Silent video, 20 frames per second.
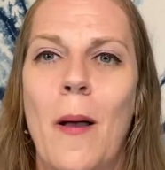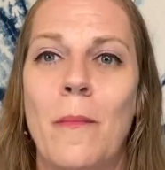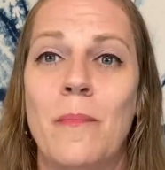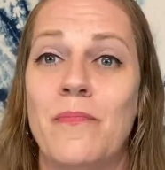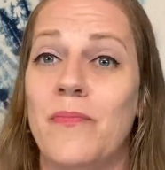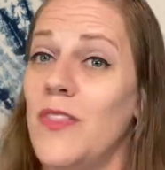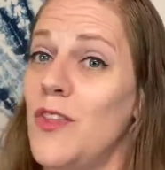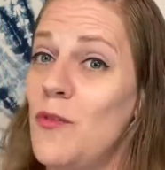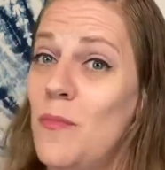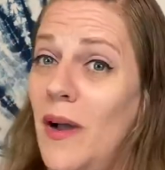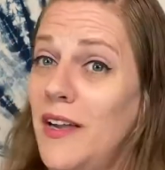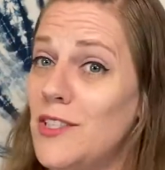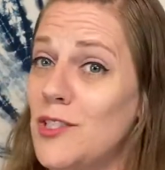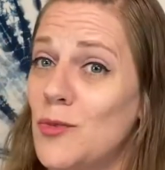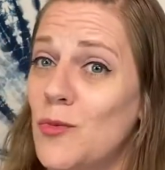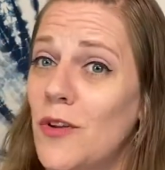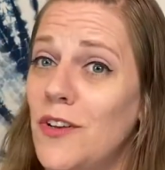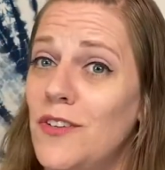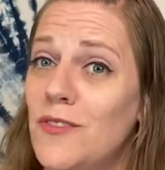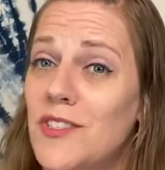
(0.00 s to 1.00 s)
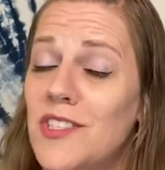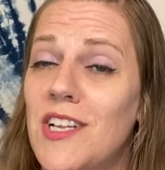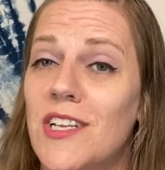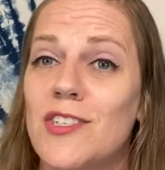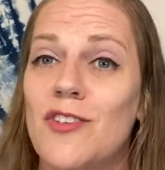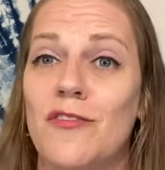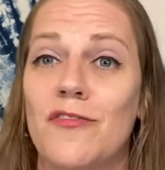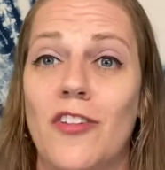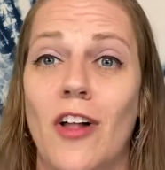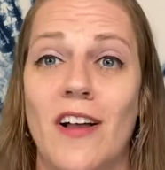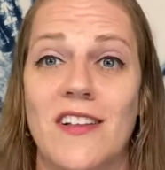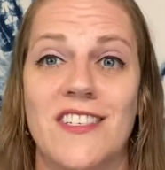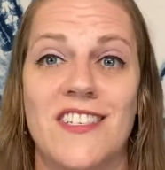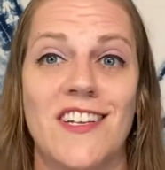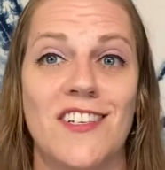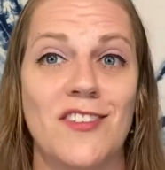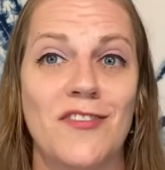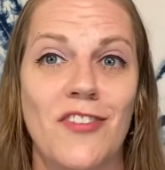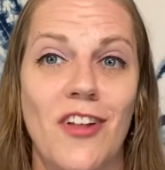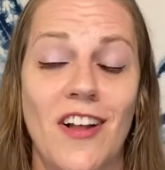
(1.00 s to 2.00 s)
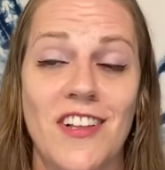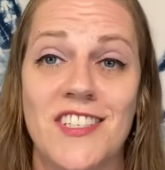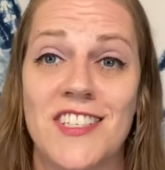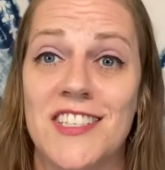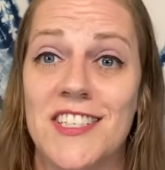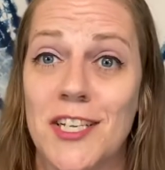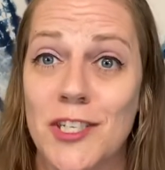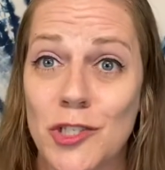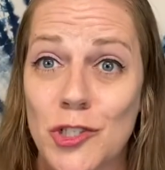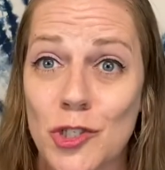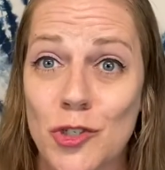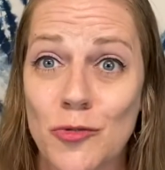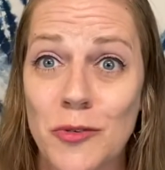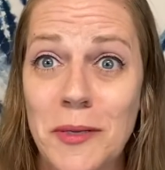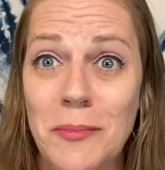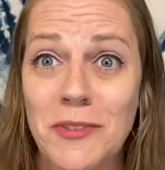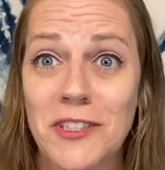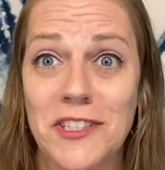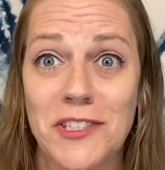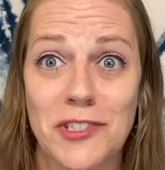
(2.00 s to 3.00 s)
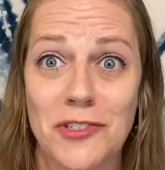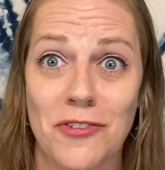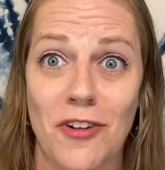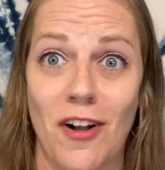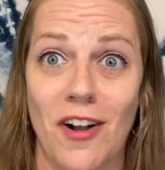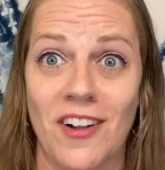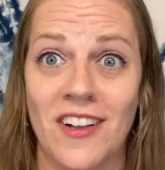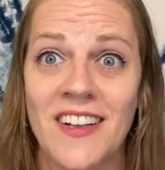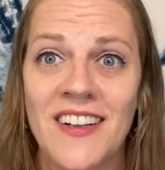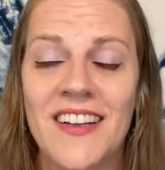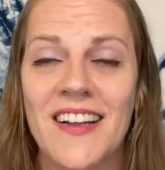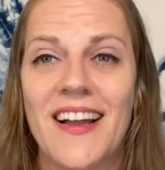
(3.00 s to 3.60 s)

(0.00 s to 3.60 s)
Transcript: you might just want to use dental floss. Dental floss is extremely strong